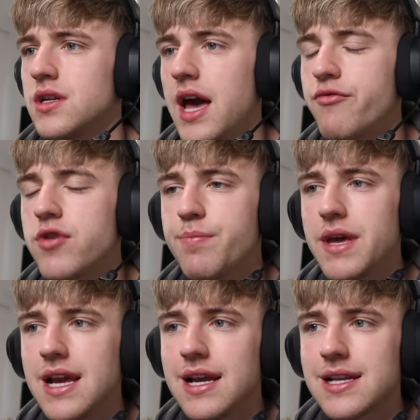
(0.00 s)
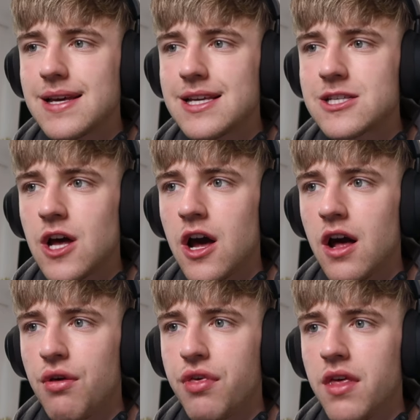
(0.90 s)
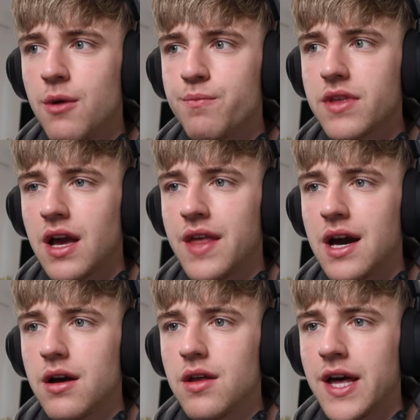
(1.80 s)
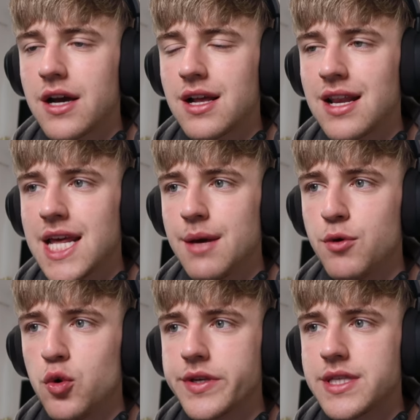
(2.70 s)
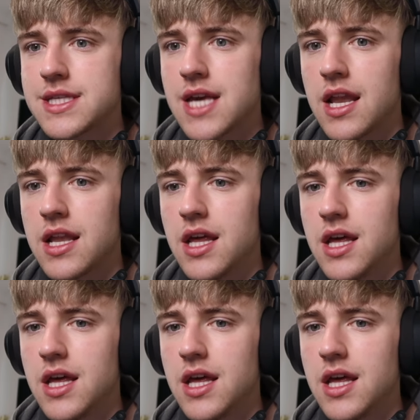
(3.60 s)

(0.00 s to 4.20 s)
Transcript: Every bead is an earth. And that clear ball is the sun.